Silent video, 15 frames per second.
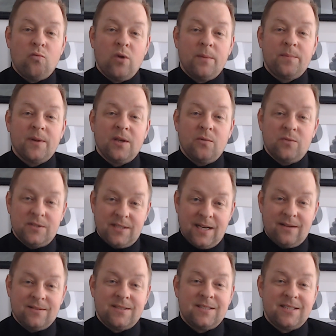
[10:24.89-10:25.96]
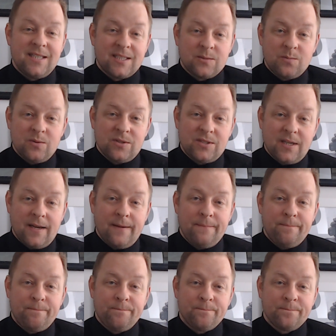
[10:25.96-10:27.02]
Rippling was down 6%.
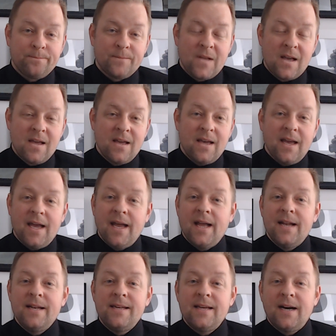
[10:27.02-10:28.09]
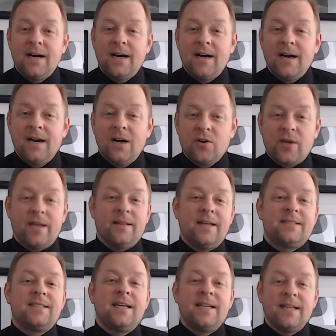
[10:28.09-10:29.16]
And okay,
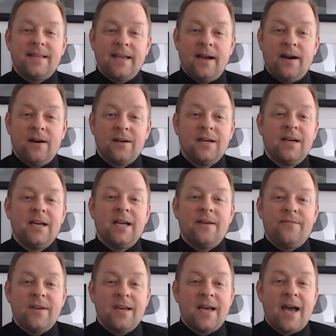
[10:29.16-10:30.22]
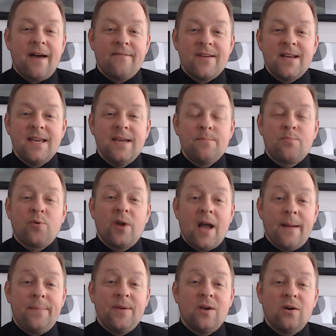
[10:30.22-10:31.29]
let's end it there. If you have any
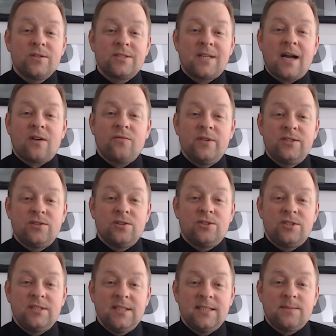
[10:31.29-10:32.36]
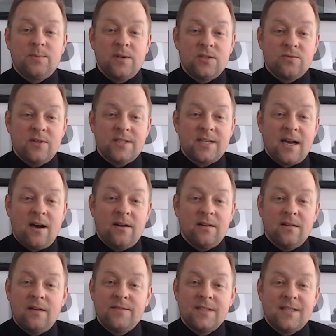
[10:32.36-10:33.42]
pre-IPO stock research needs, please reach
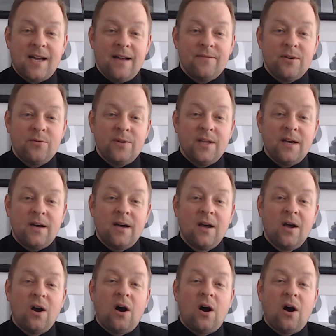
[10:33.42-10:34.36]
out. Love to dive in with you.